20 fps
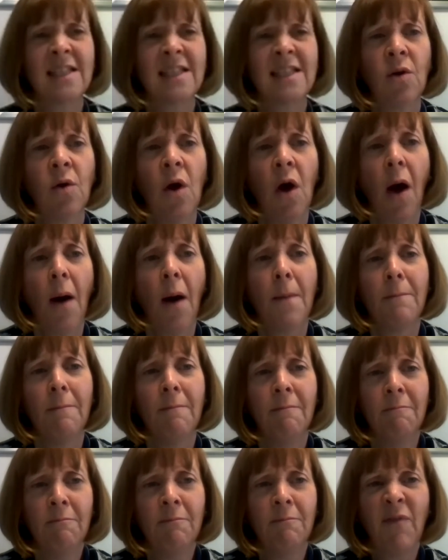so
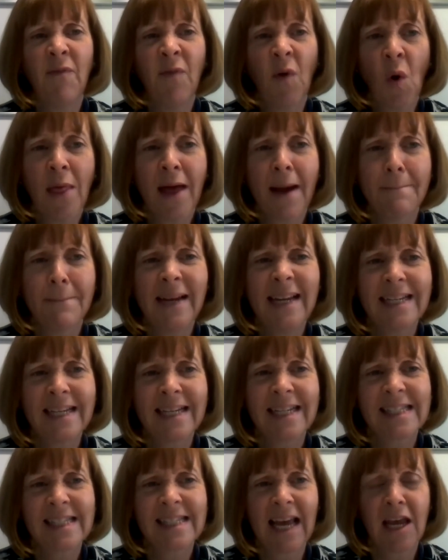before that
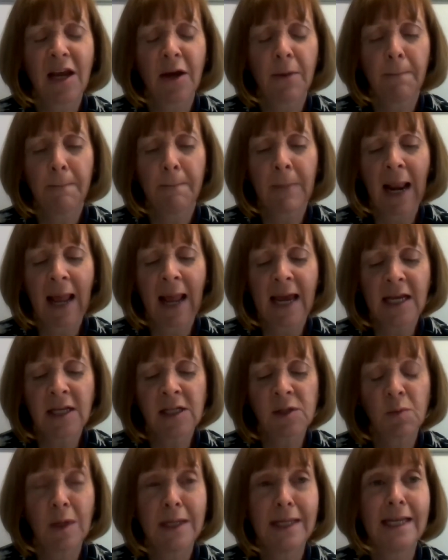meeting has taken
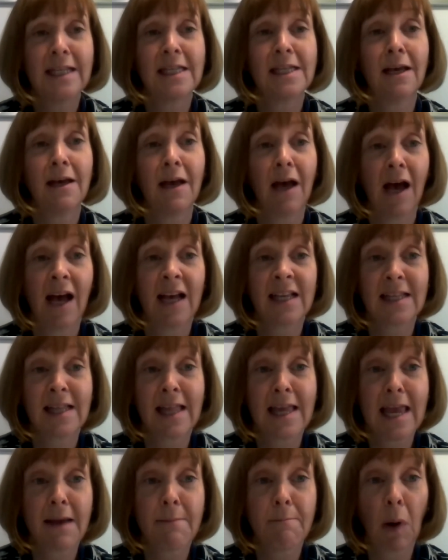place, we need to, as
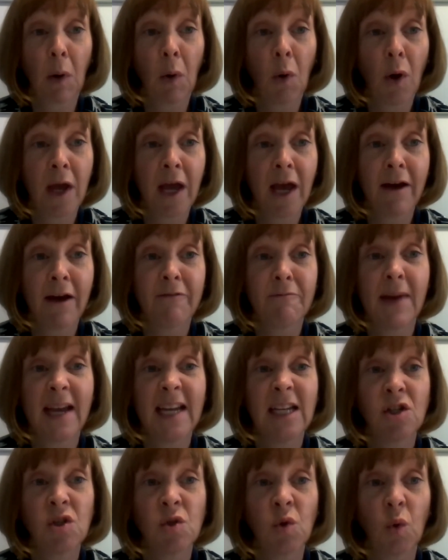the employer, have
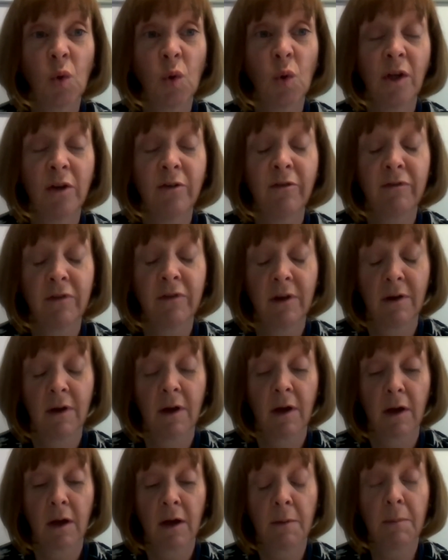made sure you've
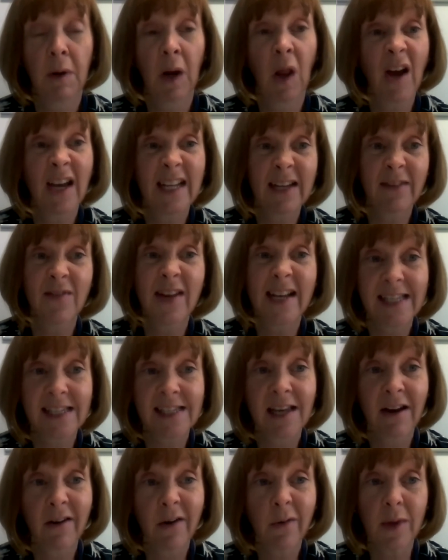complied, if
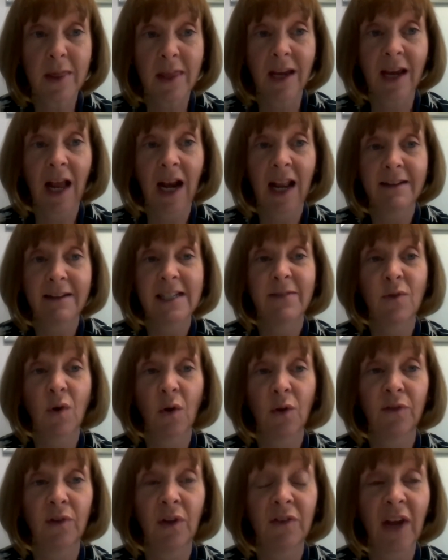necessary, with the collective
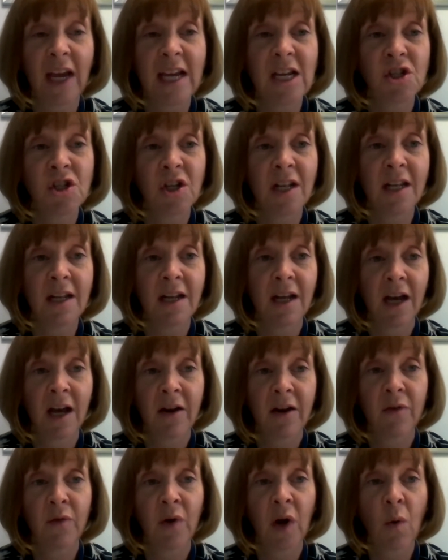consultation
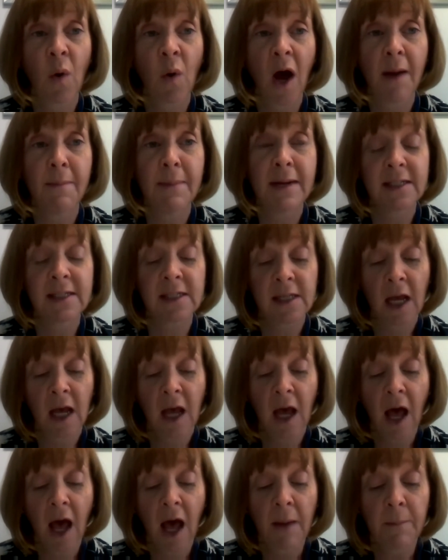requirements,
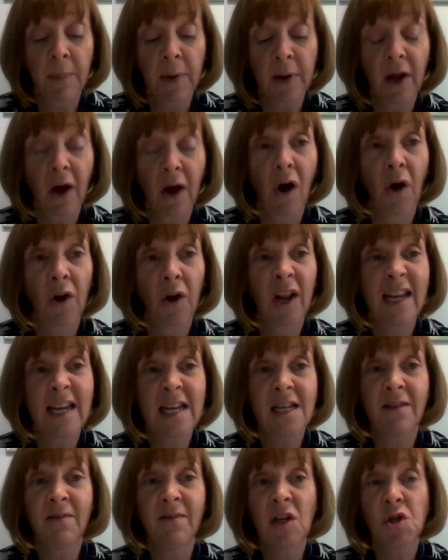but on an
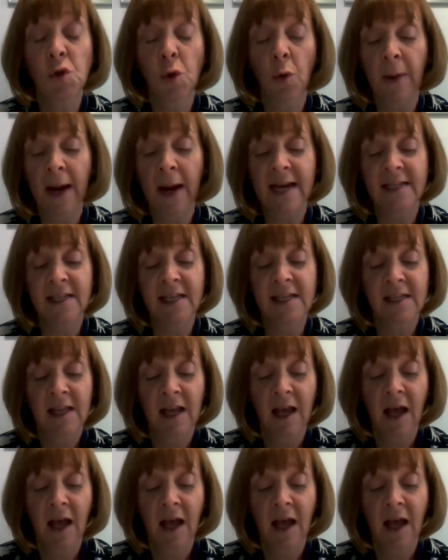individual basis,